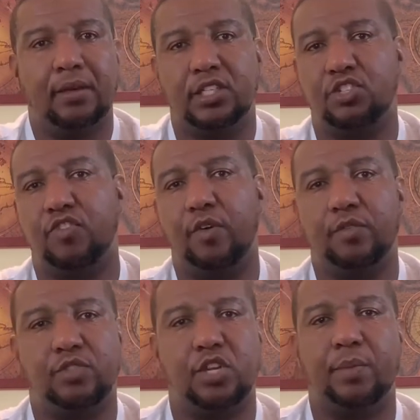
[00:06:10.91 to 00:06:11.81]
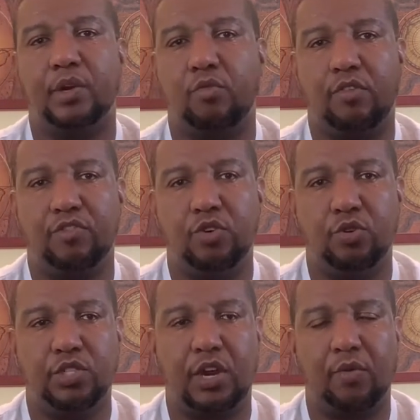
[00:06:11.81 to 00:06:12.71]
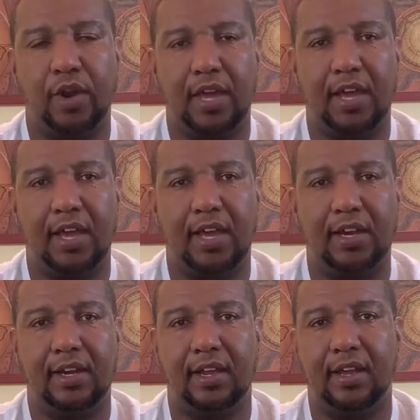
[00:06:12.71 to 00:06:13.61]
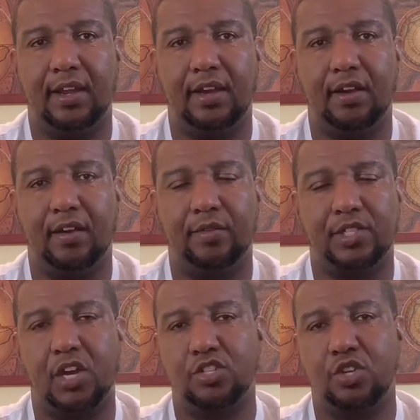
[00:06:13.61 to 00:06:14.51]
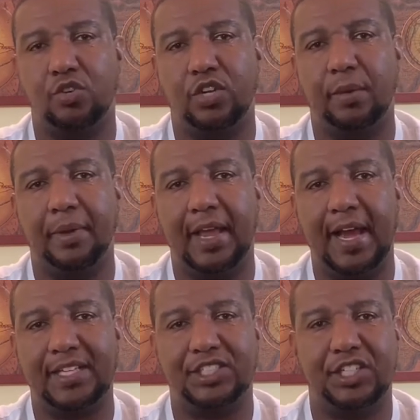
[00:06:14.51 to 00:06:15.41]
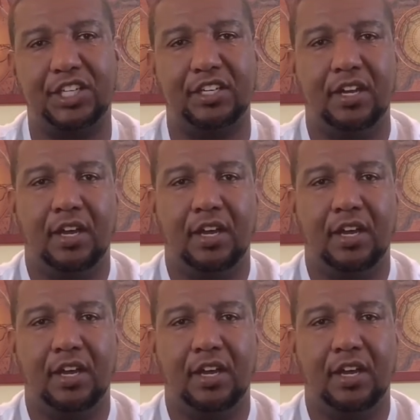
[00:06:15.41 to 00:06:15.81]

Just from some of the reviews I read, and it was also double action.